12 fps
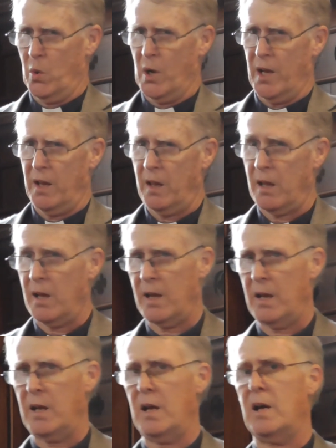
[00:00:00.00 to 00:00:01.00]
Well,
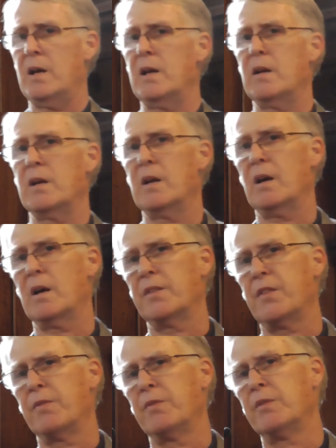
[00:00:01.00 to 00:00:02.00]

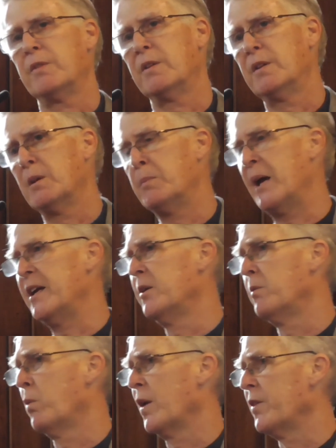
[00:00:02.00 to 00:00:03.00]
I've
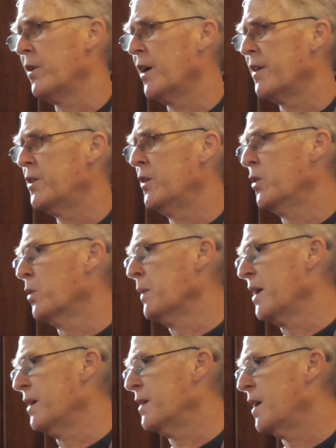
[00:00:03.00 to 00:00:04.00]
debated whether or not to do a
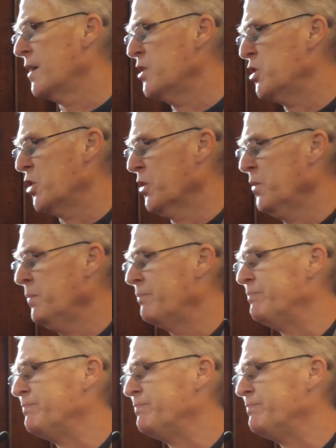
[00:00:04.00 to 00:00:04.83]
meditation,